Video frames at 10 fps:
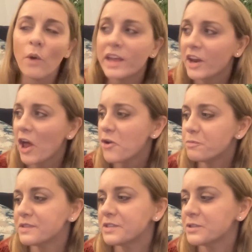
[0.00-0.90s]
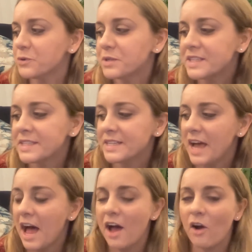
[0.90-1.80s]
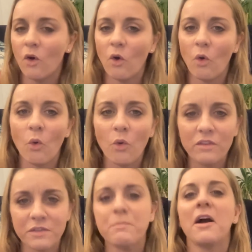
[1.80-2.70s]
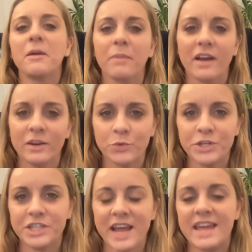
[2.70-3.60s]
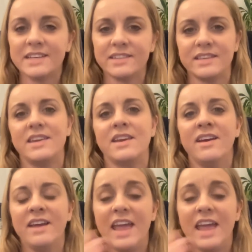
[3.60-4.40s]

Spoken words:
We're going to open source all of the pipeline which takes the